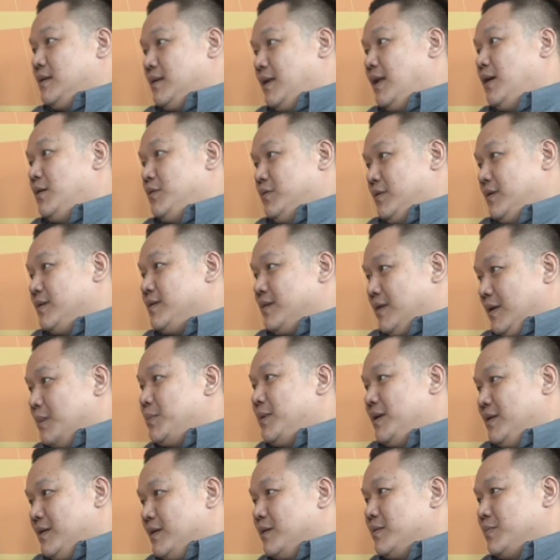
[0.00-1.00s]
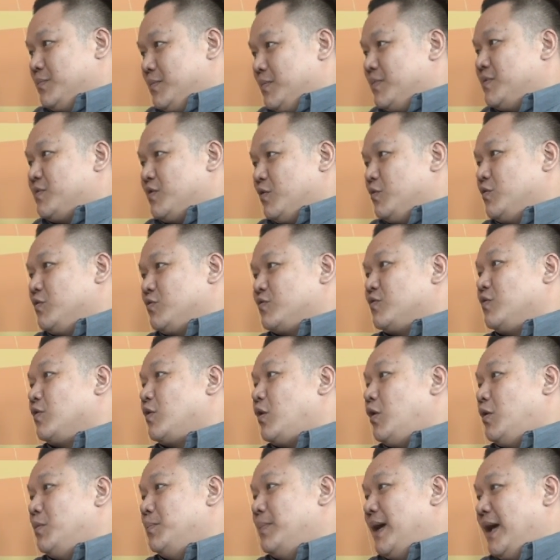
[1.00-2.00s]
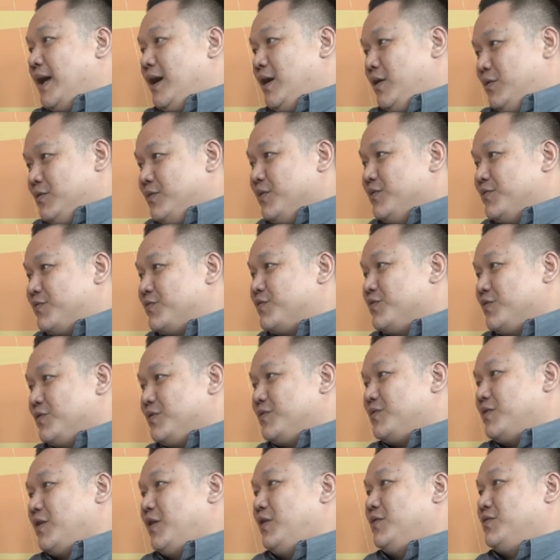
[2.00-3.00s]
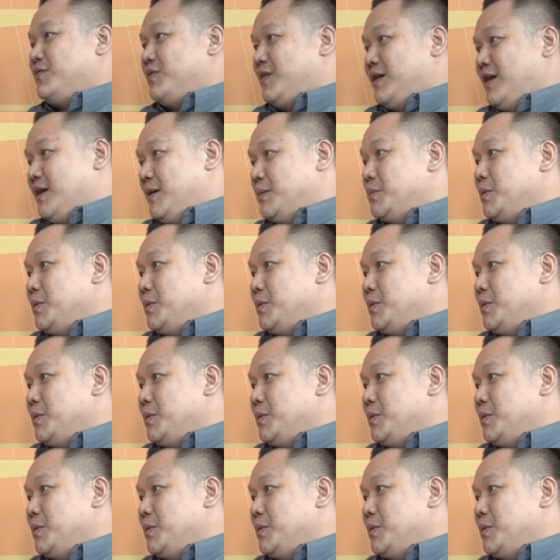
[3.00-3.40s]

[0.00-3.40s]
Now, I mean, so-called bear or the fruit of